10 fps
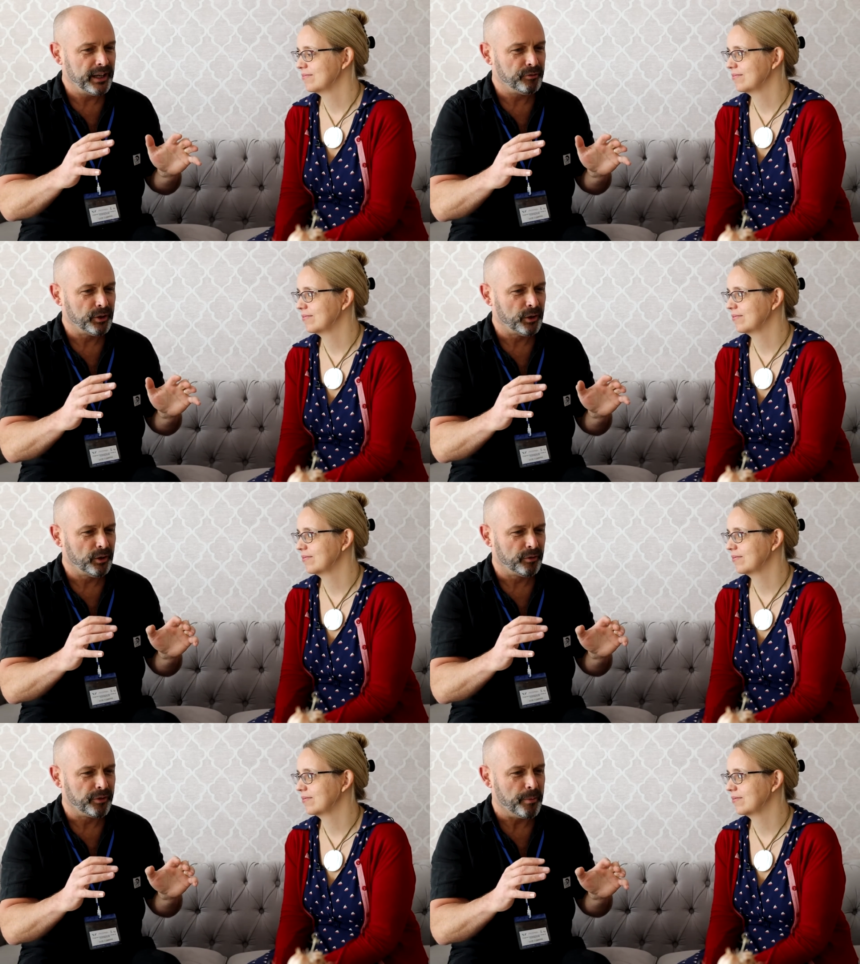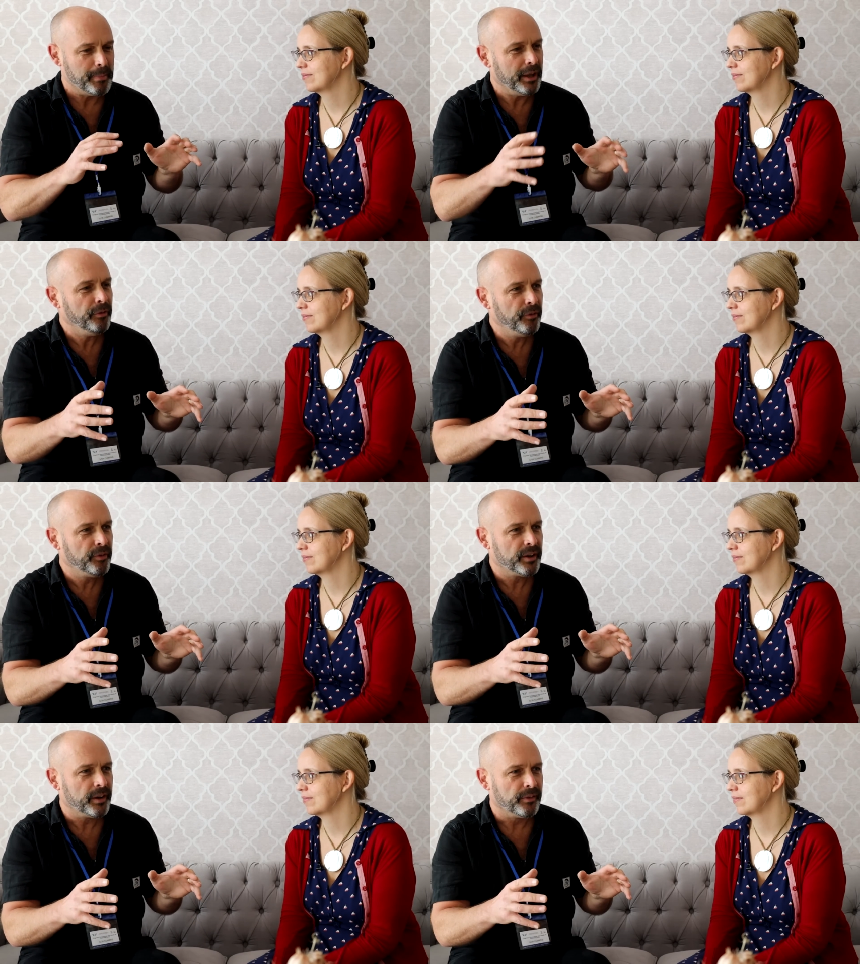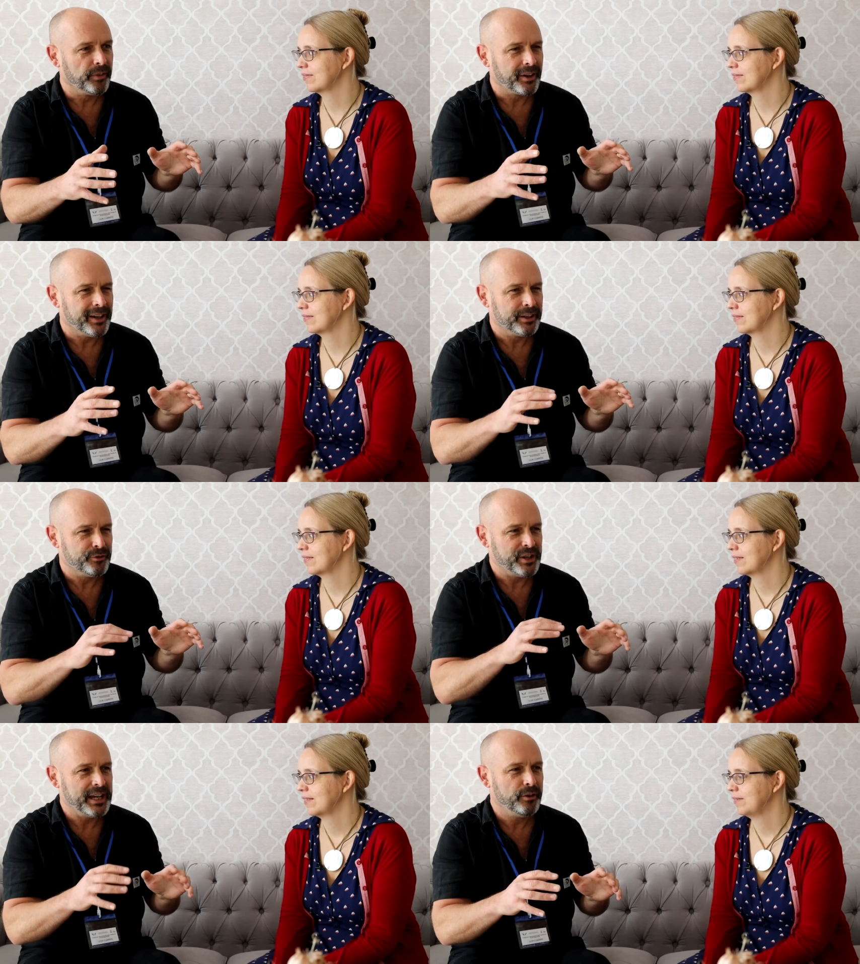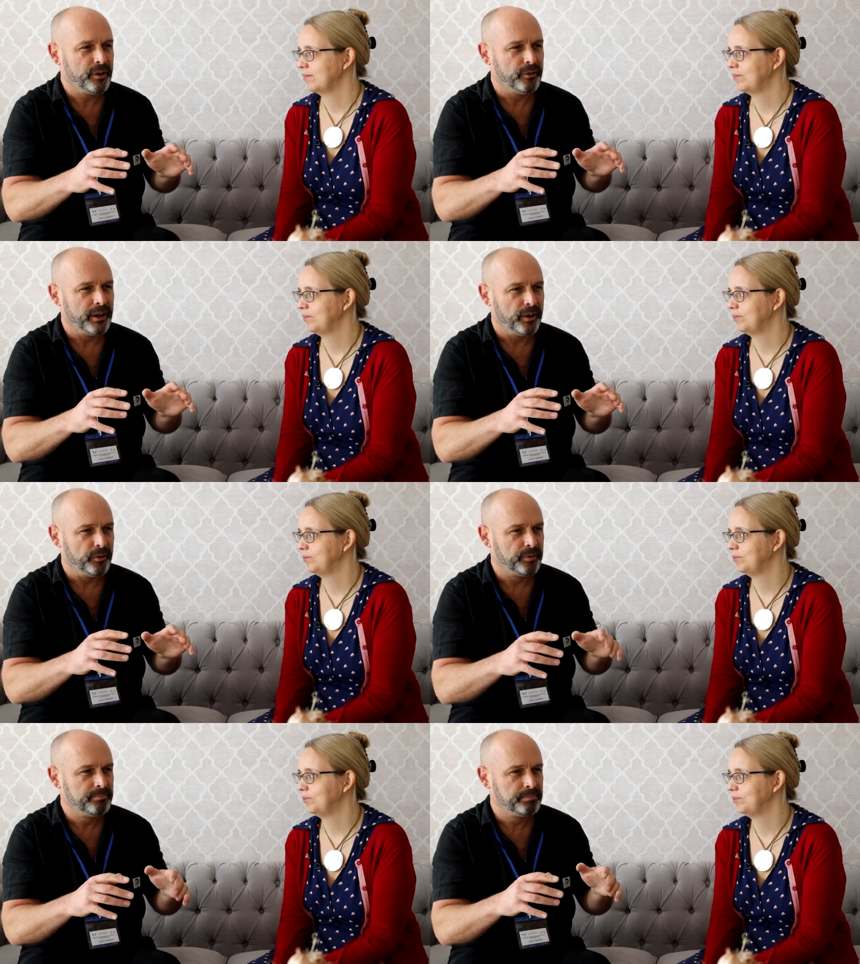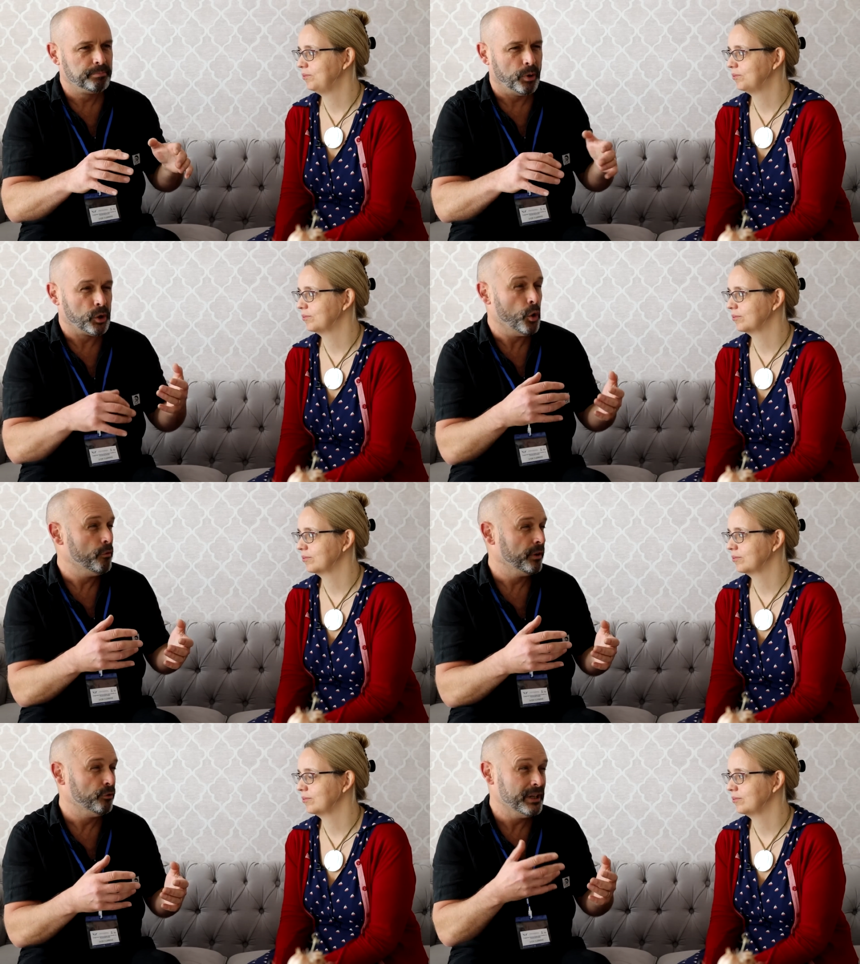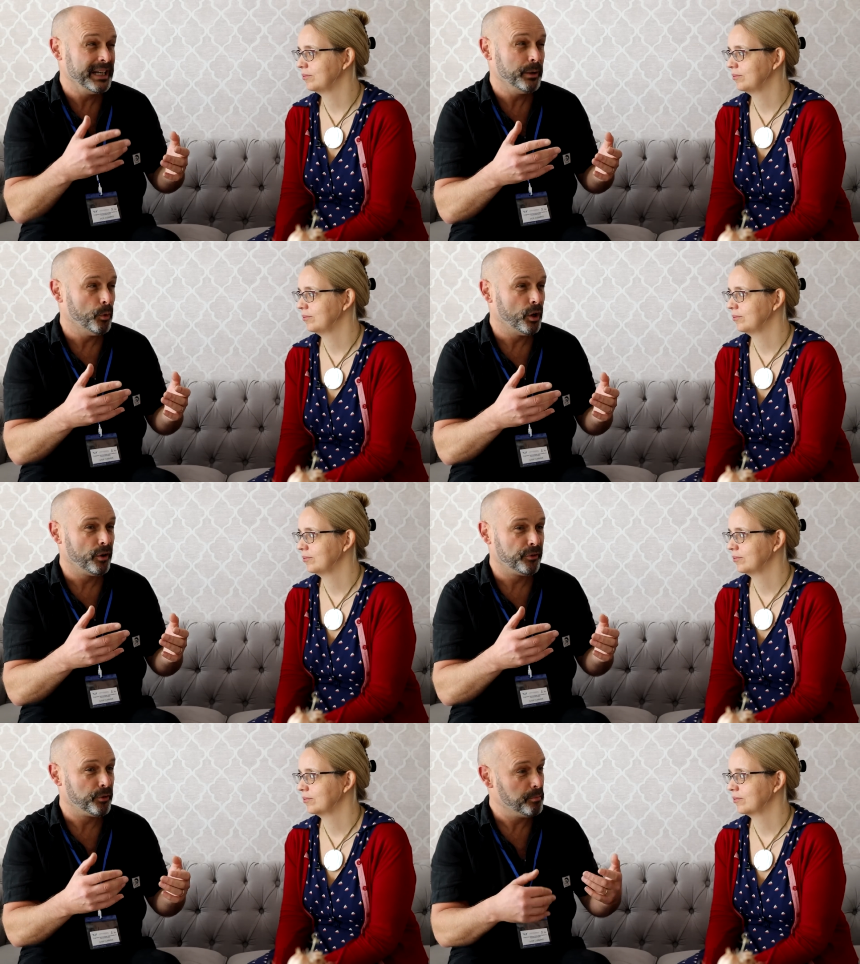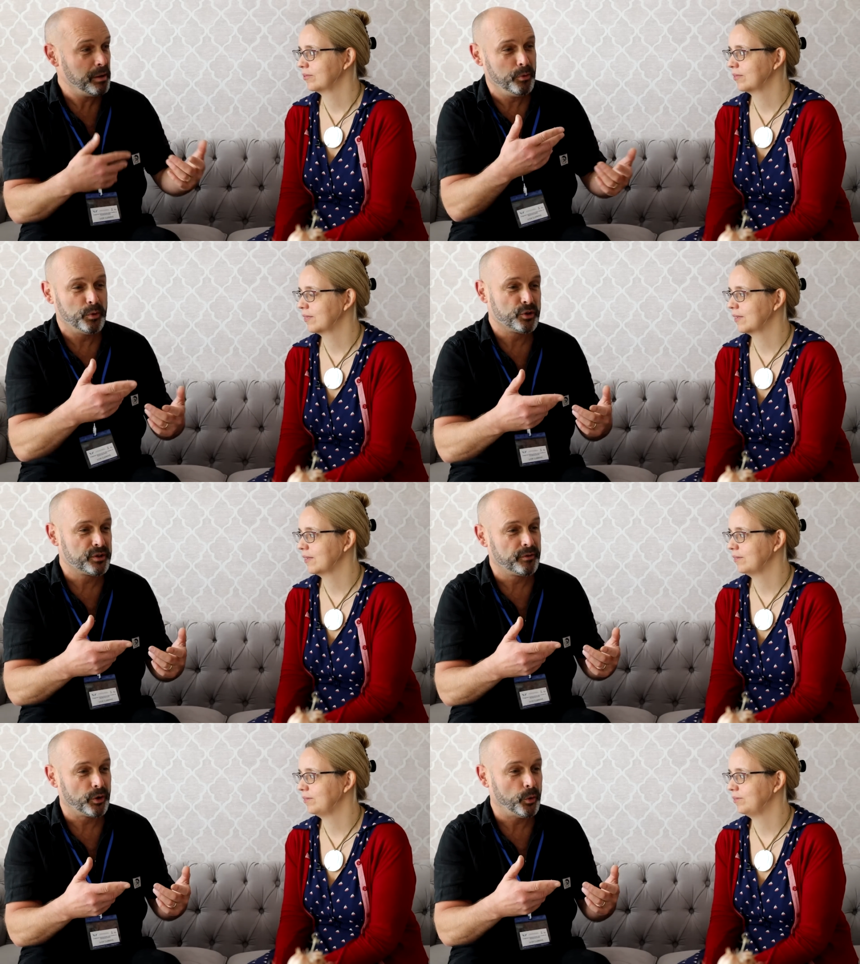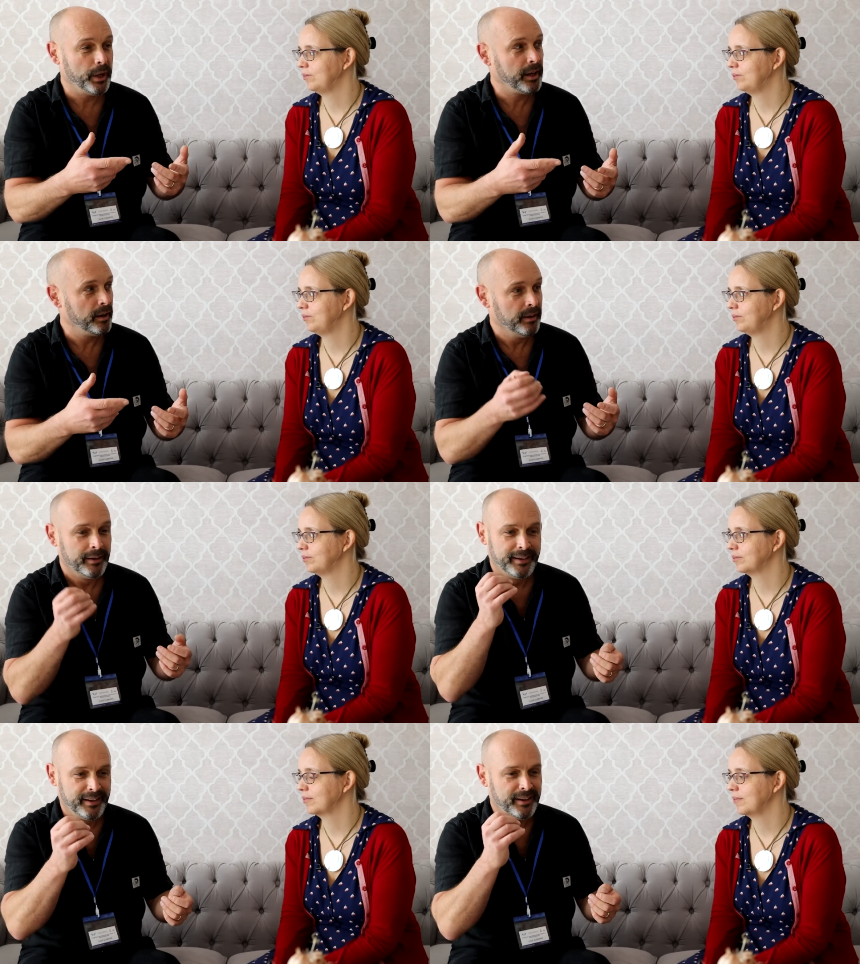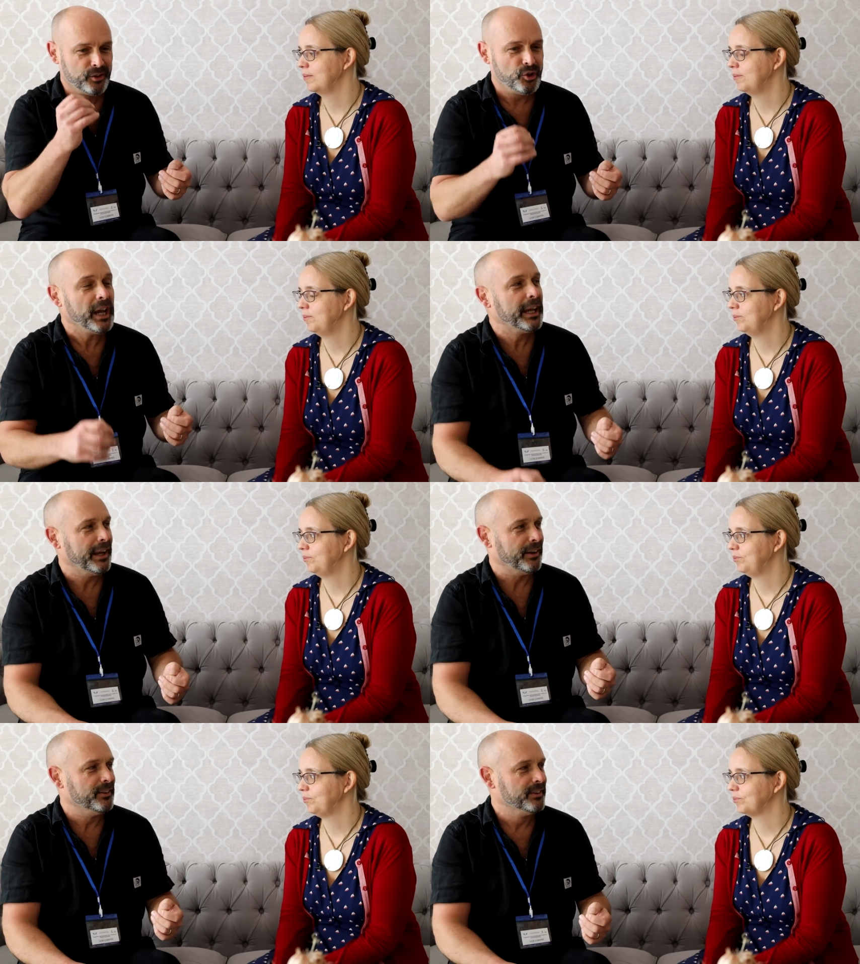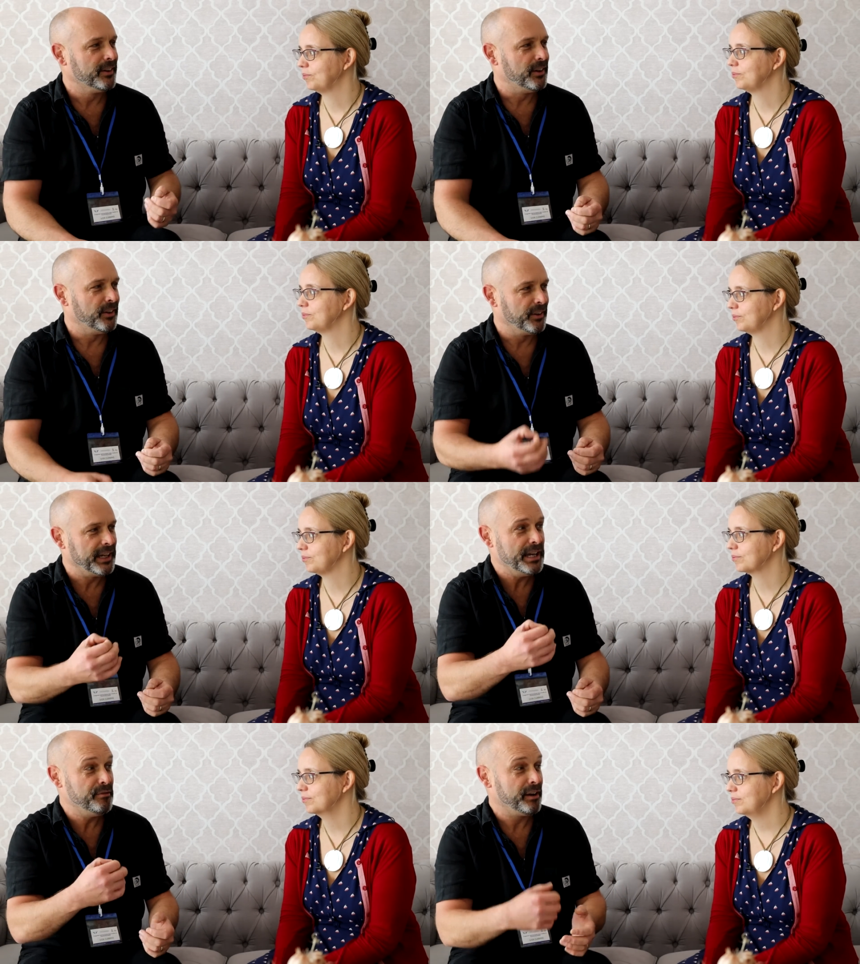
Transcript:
Speaker 1: level all of the myths and the kind of data around what COVID really was. So maybe we'll just have a quick check-in on the key